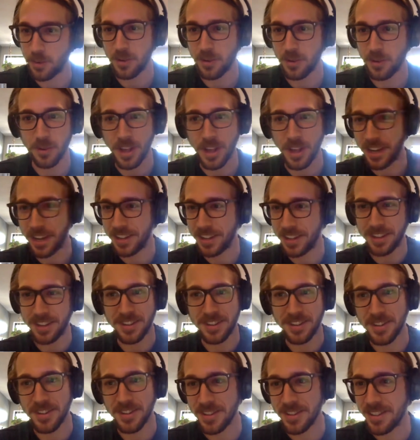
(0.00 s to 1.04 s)
You
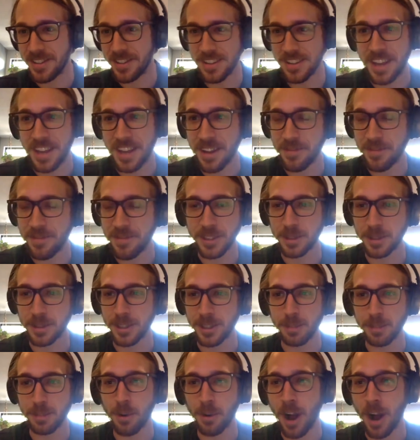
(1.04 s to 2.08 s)
gave
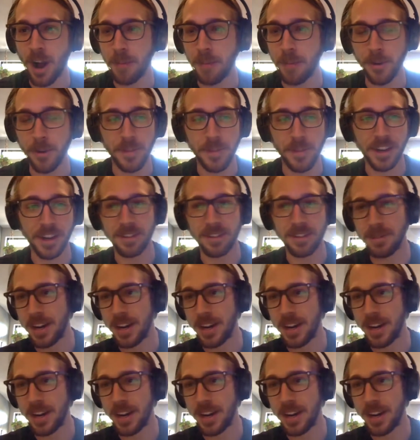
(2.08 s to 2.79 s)
this problem that